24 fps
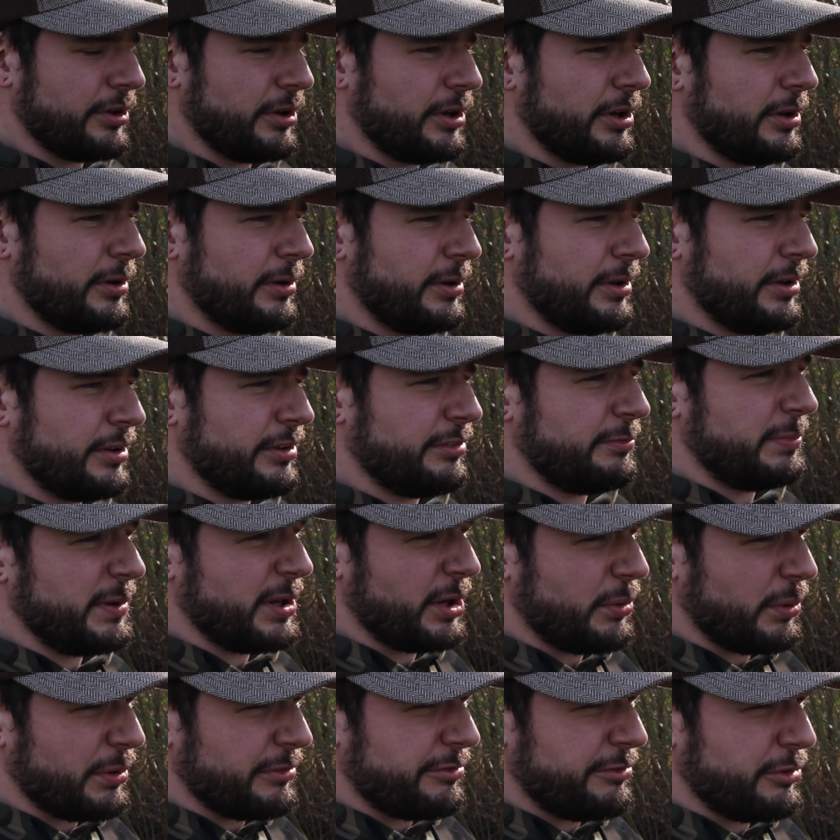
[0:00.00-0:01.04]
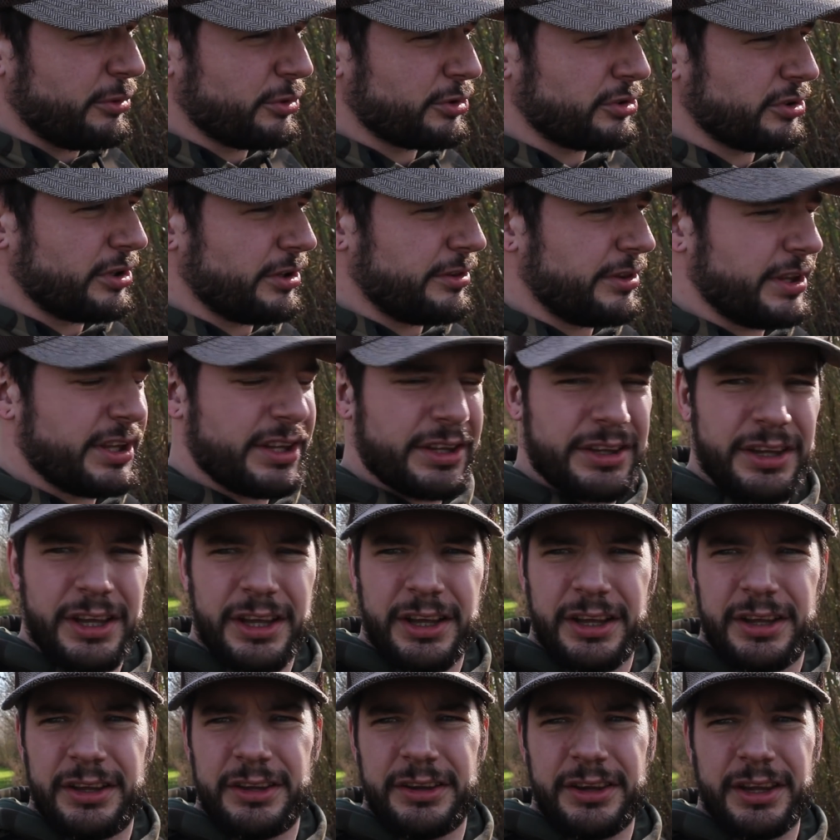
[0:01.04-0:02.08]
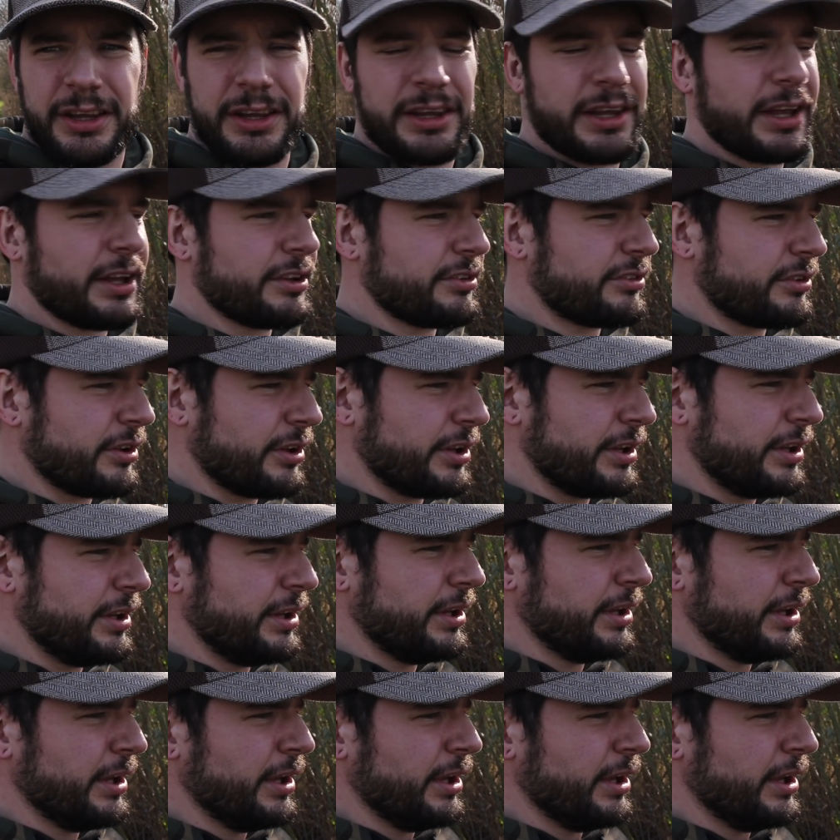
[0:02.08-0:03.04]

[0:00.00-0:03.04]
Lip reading: I've been quite unfortunate, I think, that last night,